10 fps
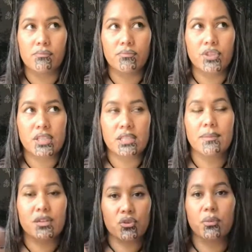just to
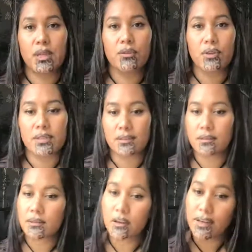make sure we
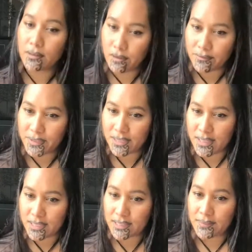increase the likelihood of
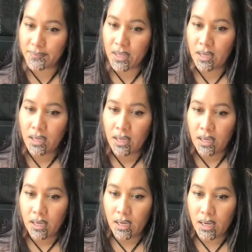success.
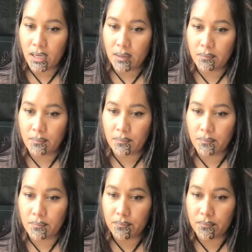And